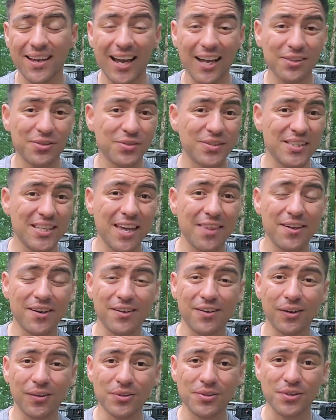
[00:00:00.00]
got to see other
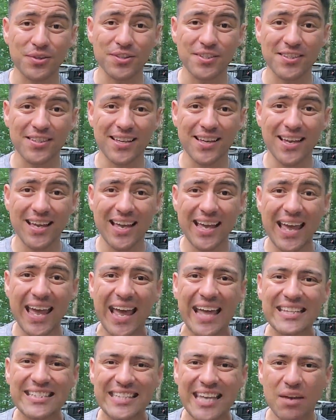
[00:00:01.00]
cultures,
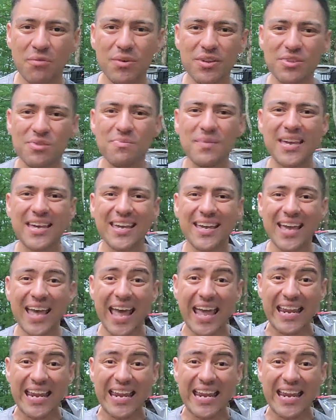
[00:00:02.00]
and take with me